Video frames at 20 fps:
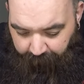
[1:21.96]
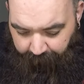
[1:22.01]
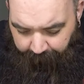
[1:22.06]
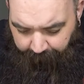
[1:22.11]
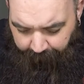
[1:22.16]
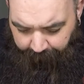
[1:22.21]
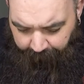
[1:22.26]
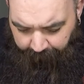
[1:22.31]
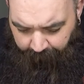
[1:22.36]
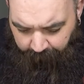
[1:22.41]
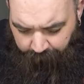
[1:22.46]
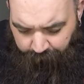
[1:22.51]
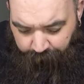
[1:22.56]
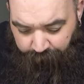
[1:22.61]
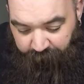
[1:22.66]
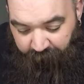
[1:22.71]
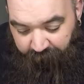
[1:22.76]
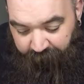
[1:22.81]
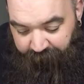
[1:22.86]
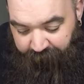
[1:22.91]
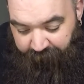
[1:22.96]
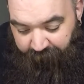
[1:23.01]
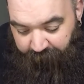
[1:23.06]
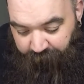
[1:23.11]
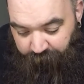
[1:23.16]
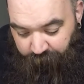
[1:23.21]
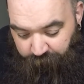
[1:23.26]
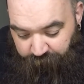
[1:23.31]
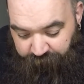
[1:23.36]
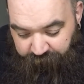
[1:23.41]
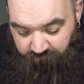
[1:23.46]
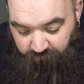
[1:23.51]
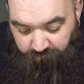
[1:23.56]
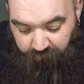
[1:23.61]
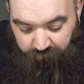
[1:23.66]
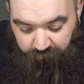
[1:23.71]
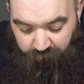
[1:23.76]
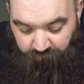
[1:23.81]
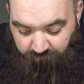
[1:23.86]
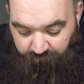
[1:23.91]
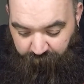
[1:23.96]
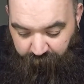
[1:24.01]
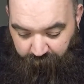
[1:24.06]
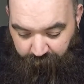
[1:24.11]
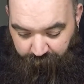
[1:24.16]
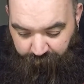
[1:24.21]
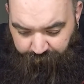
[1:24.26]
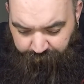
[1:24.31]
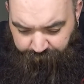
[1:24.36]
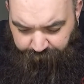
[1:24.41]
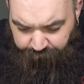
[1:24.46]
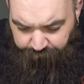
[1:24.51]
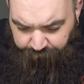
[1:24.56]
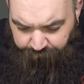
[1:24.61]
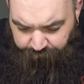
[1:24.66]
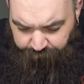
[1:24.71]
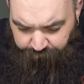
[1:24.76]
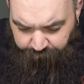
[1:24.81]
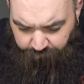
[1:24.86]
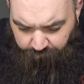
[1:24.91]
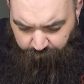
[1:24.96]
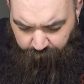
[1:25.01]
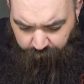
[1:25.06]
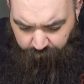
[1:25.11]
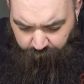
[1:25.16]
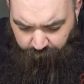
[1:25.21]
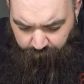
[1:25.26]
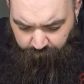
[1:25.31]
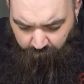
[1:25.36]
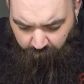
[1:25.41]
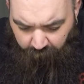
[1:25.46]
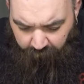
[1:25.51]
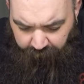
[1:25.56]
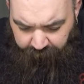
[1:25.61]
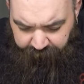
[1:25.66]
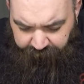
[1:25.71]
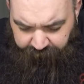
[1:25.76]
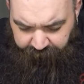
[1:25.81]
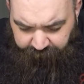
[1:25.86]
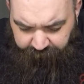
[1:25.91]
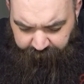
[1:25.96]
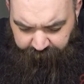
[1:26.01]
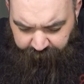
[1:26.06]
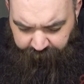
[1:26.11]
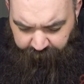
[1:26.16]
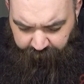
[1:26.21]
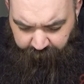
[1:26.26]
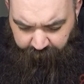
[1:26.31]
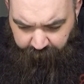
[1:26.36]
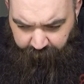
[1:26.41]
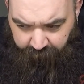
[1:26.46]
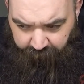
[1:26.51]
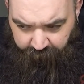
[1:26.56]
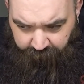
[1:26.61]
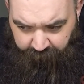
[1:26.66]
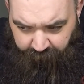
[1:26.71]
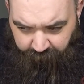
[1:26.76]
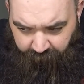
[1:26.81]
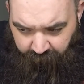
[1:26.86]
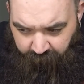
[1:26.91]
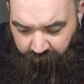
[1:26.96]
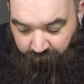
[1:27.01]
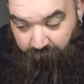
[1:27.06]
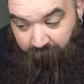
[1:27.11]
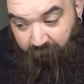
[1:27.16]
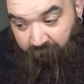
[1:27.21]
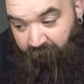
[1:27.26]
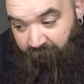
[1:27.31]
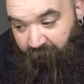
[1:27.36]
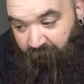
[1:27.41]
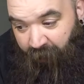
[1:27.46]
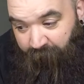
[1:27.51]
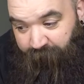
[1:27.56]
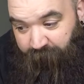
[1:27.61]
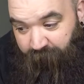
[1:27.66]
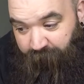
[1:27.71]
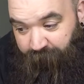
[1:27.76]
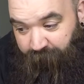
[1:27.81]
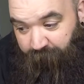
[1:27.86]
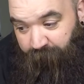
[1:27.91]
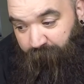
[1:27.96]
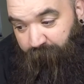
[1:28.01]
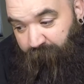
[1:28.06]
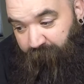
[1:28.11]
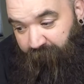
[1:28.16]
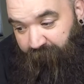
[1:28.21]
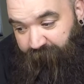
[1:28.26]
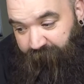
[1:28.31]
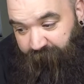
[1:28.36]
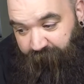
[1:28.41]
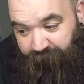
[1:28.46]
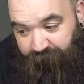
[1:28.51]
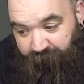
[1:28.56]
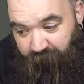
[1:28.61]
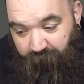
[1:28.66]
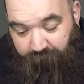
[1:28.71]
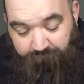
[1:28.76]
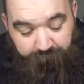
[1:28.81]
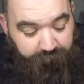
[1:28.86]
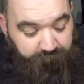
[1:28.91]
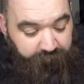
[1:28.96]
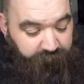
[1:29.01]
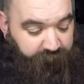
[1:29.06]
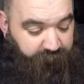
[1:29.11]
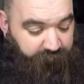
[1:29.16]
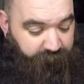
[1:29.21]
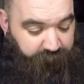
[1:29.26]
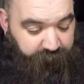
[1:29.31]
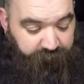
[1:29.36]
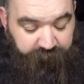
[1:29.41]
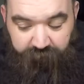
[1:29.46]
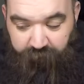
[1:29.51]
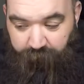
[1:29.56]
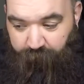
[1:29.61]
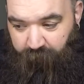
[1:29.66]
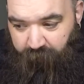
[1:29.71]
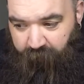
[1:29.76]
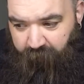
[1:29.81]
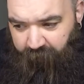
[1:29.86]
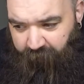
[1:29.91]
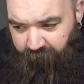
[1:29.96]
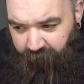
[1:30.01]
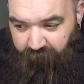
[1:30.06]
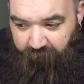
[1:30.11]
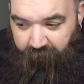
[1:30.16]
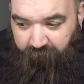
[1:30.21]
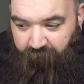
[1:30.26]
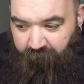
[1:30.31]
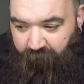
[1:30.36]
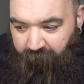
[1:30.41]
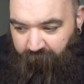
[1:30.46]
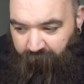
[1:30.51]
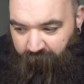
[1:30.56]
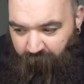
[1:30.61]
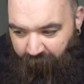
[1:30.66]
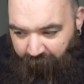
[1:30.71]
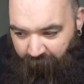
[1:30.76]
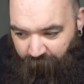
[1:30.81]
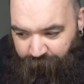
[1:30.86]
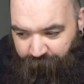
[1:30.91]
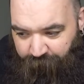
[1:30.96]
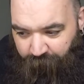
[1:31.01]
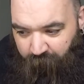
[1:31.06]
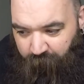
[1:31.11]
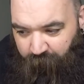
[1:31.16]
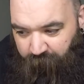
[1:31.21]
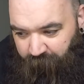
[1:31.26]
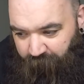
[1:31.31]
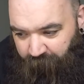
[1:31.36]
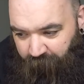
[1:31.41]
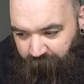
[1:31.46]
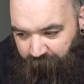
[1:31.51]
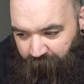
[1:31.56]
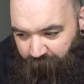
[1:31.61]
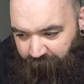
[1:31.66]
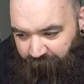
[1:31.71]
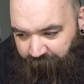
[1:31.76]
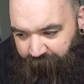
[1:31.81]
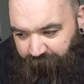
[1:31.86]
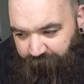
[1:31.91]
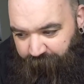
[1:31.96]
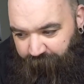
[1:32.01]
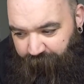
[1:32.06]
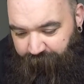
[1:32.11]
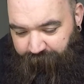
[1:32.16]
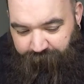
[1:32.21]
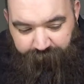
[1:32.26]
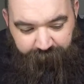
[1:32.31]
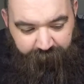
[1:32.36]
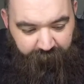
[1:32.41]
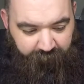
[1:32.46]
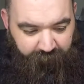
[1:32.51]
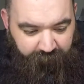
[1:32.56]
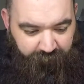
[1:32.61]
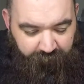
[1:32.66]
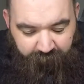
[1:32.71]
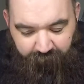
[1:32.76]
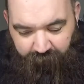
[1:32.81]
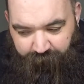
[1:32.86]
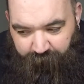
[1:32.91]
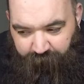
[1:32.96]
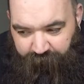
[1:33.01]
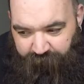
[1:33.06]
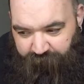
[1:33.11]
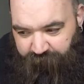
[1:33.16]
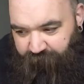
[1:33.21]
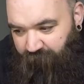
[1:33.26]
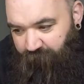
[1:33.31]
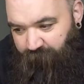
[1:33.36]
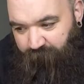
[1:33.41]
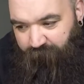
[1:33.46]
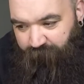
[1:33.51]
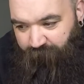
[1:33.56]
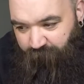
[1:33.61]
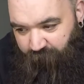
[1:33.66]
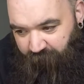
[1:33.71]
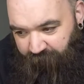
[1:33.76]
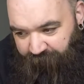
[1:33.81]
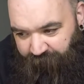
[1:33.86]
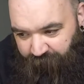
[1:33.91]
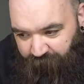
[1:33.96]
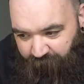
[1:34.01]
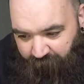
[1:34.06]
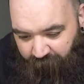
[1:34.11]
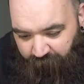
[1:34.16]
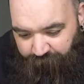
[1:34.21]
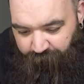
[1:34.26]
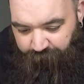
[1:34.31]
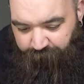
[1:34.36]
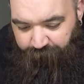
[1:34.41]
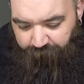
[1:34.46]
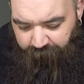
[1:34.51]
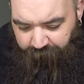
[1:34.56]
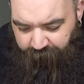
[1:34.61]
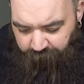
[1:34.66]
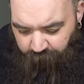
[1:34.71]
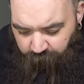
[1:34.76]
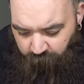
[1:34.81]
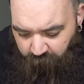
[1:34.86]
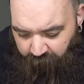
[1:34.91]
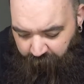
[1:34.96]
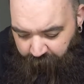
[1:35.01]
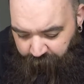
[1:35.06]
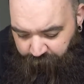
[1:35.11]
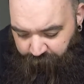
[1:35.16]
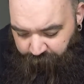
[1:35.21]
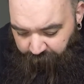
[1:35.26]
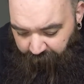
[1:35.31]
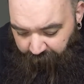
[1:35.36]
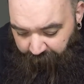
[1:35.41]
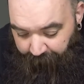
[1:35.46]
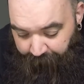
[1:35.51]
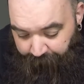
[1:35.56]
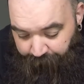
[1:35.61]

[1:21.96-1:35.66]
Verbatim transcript: Um, they did use some aluminum parts. Um, I opted for the plastic stuff just because it's cheaper, and I don't know how far I'm going to get into this, if it's just going to be for messing around for fun or what. But